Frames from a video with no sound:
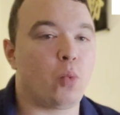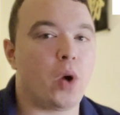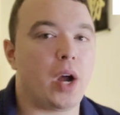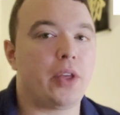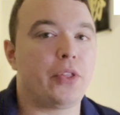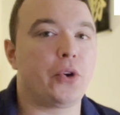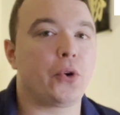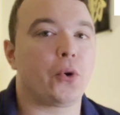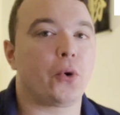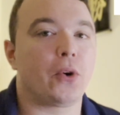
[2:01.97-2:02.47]

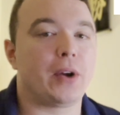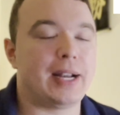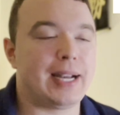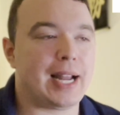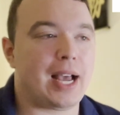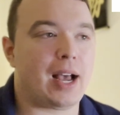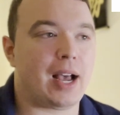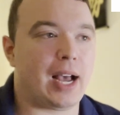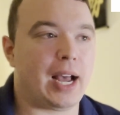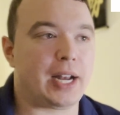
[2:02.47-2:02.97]
whether or
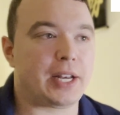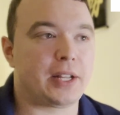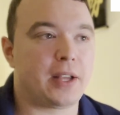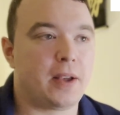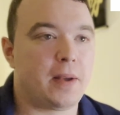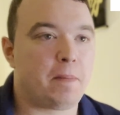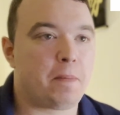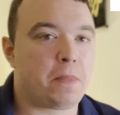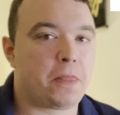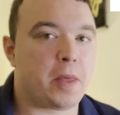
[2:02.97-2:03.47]
not
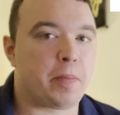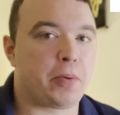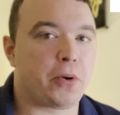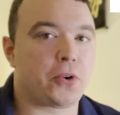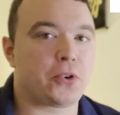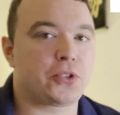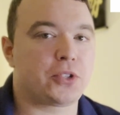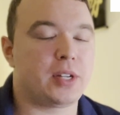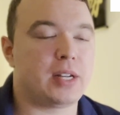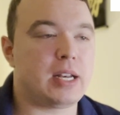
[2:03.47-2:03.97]
the
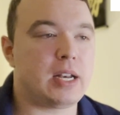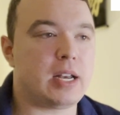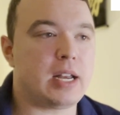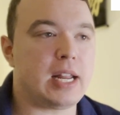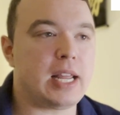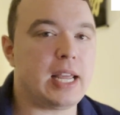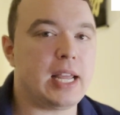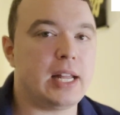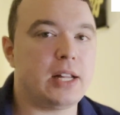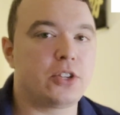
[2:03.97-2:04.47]
person
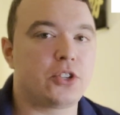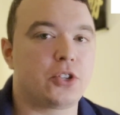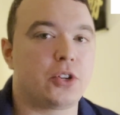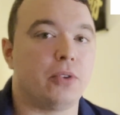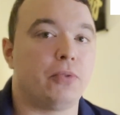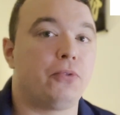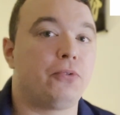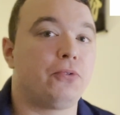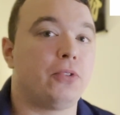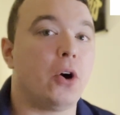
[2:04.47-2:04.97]
needs to
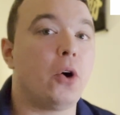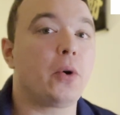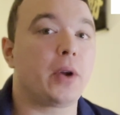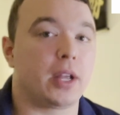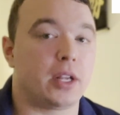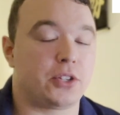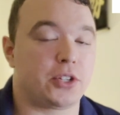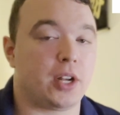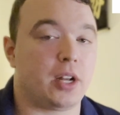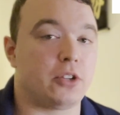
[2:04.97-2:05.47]

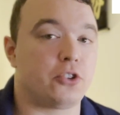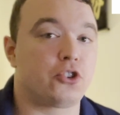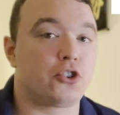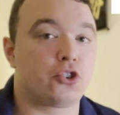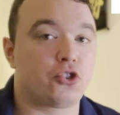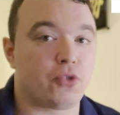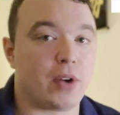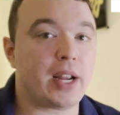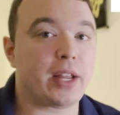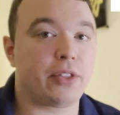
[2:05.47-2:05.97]
focus on
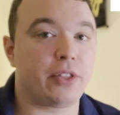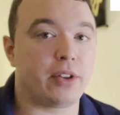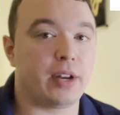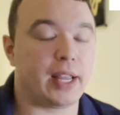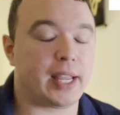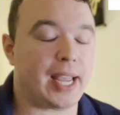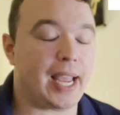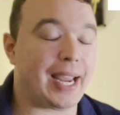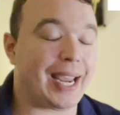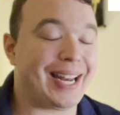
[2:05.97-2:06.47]

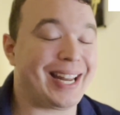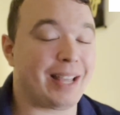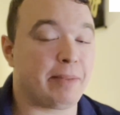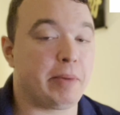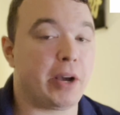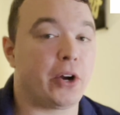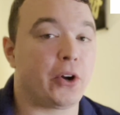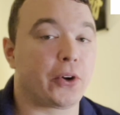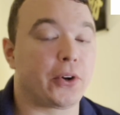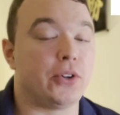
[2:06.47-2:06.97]
strengthening and getting
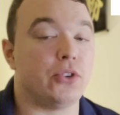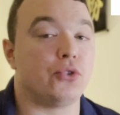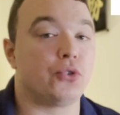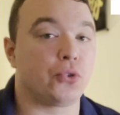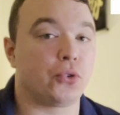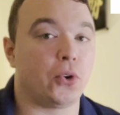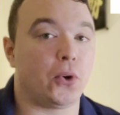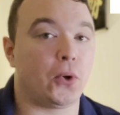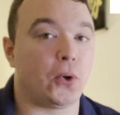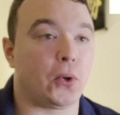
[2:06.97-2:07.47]
better
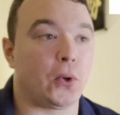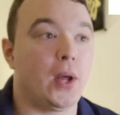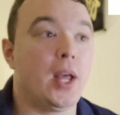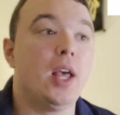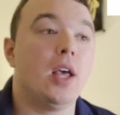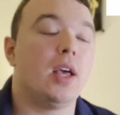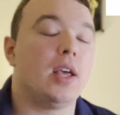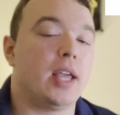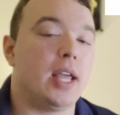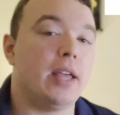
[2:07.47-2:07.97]
control
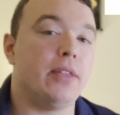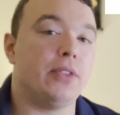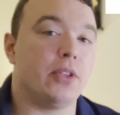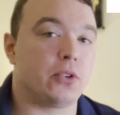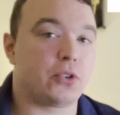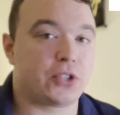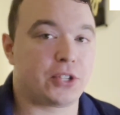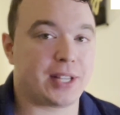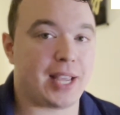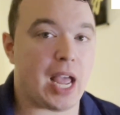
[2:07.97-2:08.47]
in
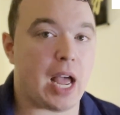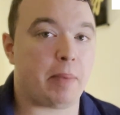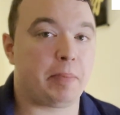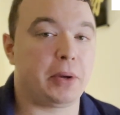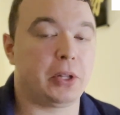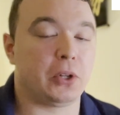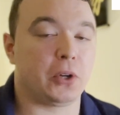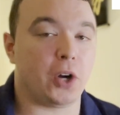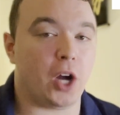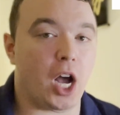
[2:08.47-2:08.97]
those
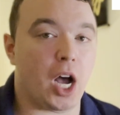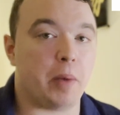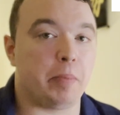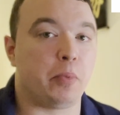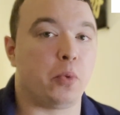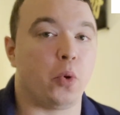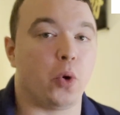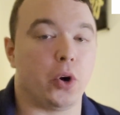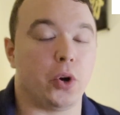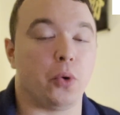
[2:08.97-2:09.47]
scapular
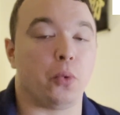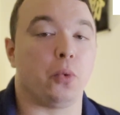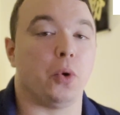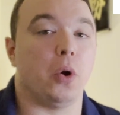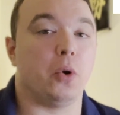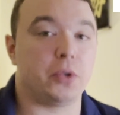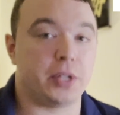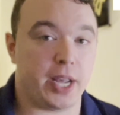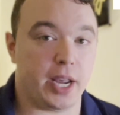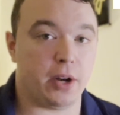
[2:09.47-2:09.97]
upward
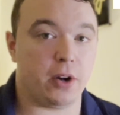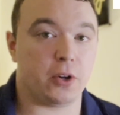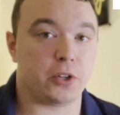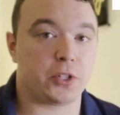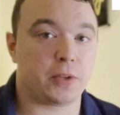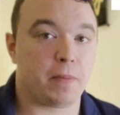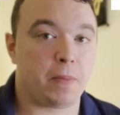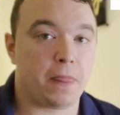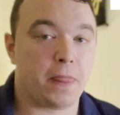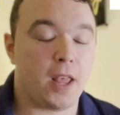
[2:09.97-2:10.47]

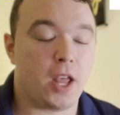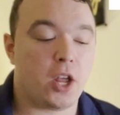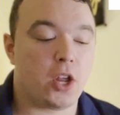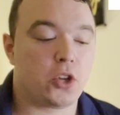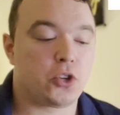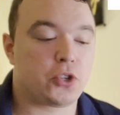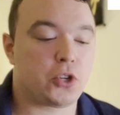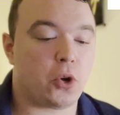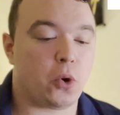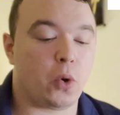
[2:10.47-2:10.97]
rotators.
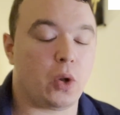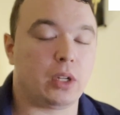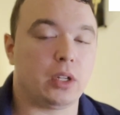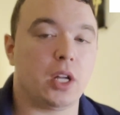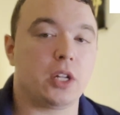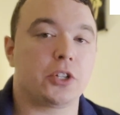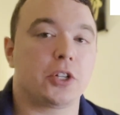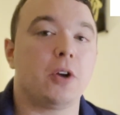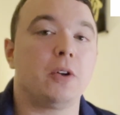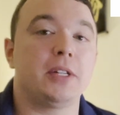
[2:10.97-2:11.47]
So
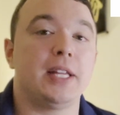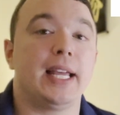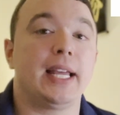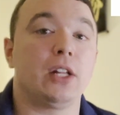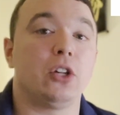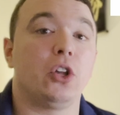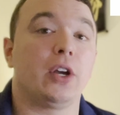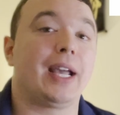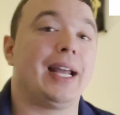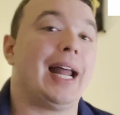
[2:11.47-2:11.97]
let's go take a
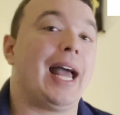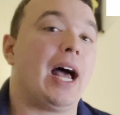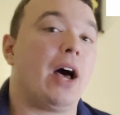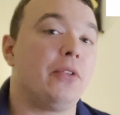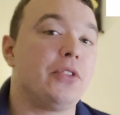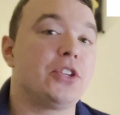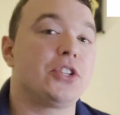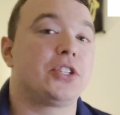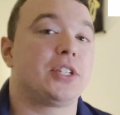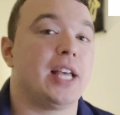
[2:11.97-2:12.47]
look at how
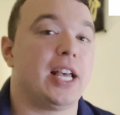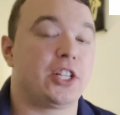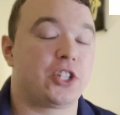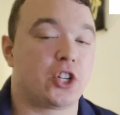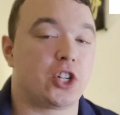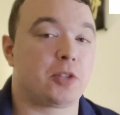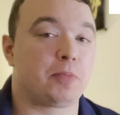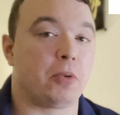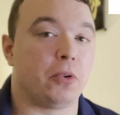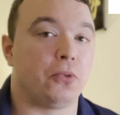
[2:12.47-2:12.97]
this test
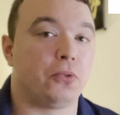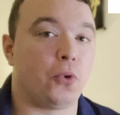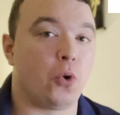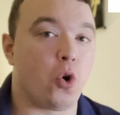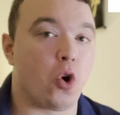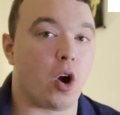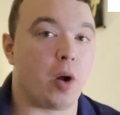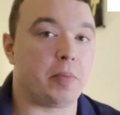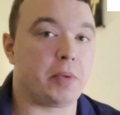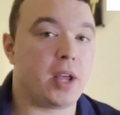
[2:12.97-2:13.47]
is
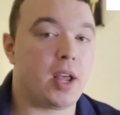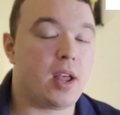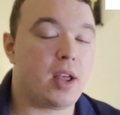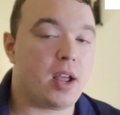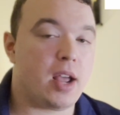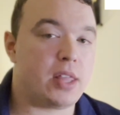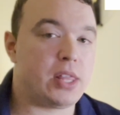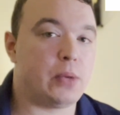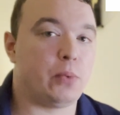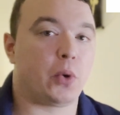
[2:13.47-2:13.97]
performed,
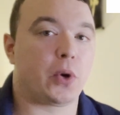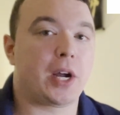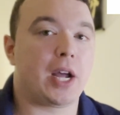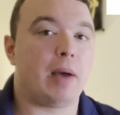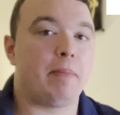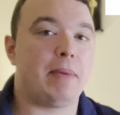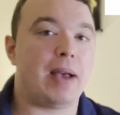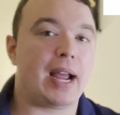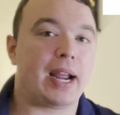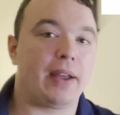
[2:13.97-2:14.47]
and then we'll
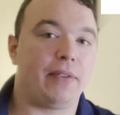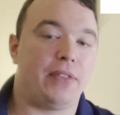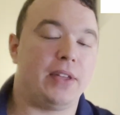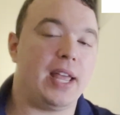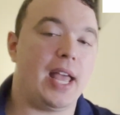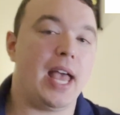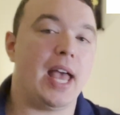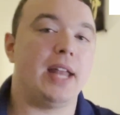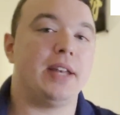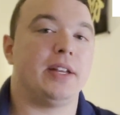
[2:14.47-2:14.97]
come back at the
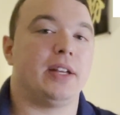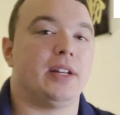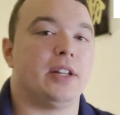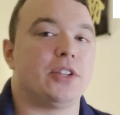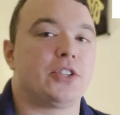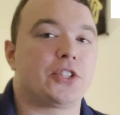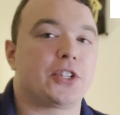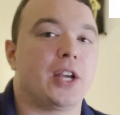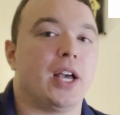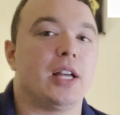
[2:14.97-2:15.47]
end and
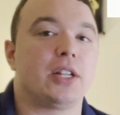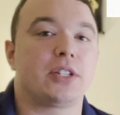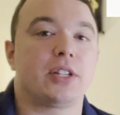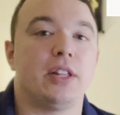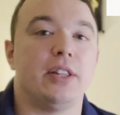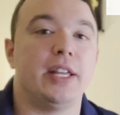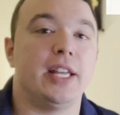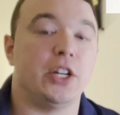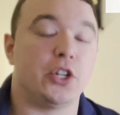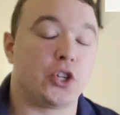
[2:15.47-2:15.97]
discuss
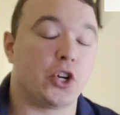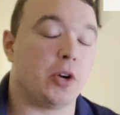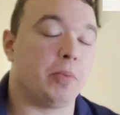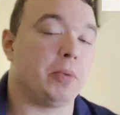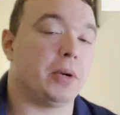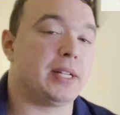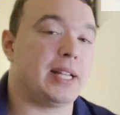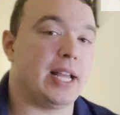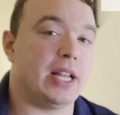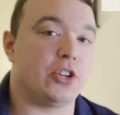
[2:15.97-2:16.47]
the
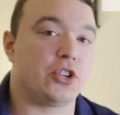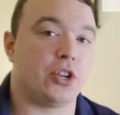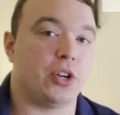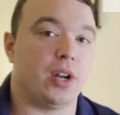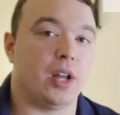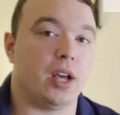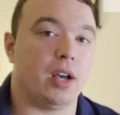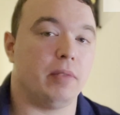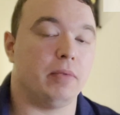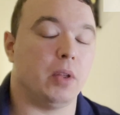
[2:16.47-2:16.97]
interpretation
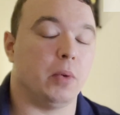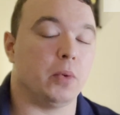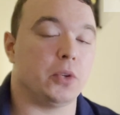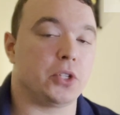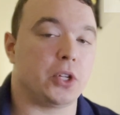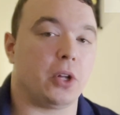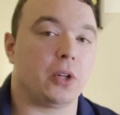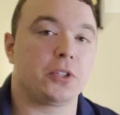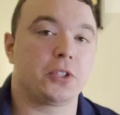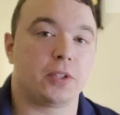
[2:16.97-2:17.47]
of the
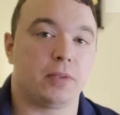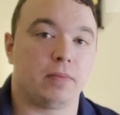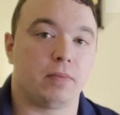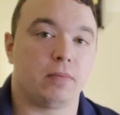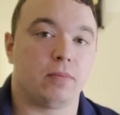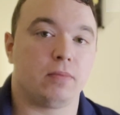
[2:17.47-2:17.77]
results.